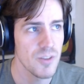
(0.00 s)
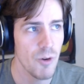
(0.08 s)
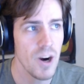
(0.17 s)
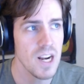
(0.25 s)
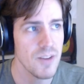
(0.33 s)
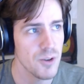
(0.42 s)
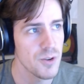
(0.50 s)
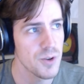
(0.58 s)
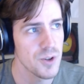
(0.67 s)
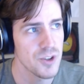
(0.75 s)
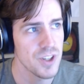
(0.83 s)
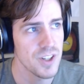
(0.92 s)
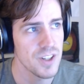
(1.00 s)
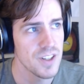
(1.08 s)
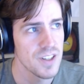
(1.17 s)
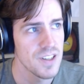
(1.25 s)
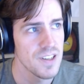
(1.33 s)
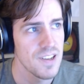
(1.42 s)
right after Chrono Trigger.
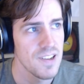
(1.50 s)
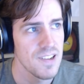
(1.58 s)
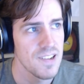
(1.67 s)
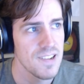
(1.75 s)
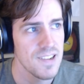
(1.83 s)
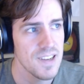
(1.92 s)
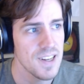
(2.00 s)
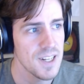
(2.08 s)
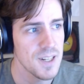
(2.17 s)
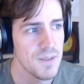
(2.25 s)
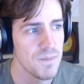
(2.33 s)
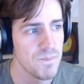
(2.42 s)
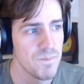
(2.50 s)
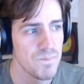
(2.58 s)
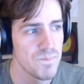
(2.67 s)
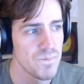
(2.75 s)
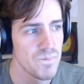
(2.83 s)
Just